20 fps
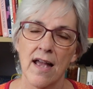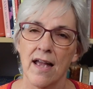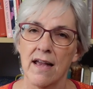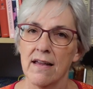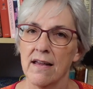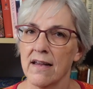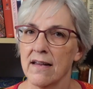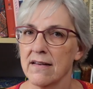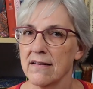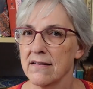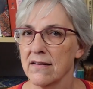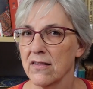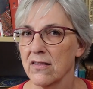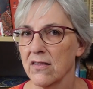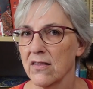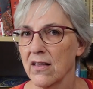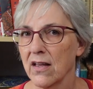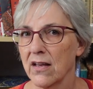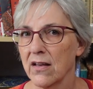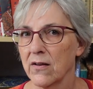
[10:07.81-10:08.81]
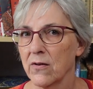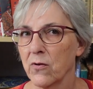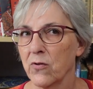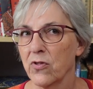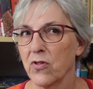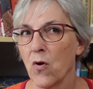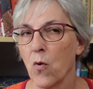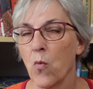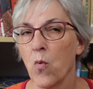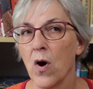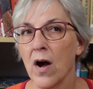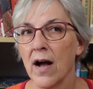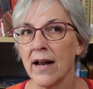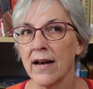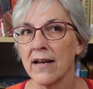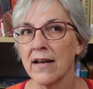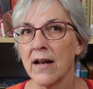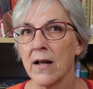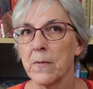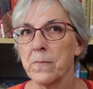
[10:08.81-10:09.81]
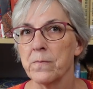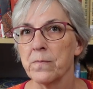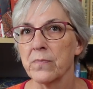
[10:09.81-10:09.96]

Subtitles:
And the one